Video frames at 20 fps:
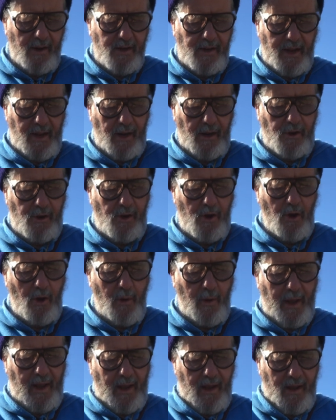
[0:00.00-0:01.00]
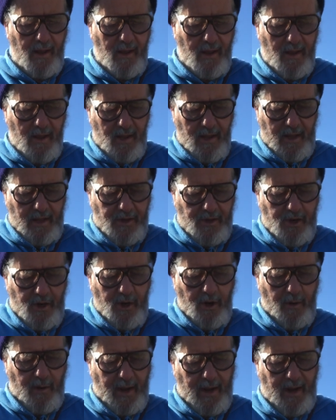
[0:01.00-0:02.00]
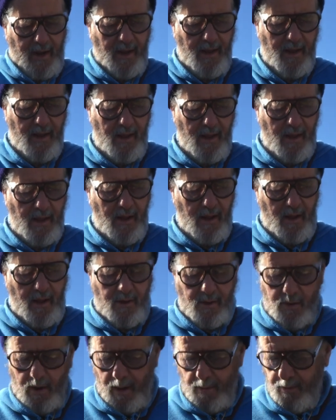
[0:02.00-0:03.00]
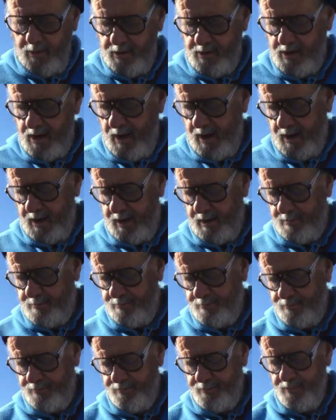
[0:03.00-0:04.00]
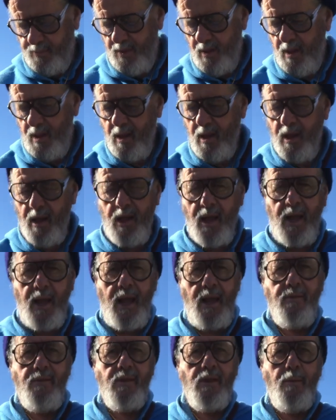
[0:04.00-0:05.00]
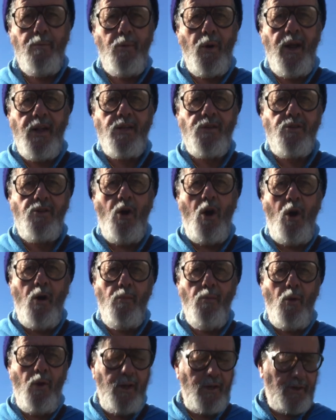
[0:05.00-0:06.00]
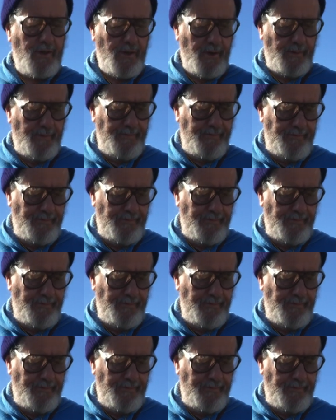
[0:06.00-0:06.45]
it's getting gooey and chewy. So I'm going to tell you, even the bread's drawing moisture.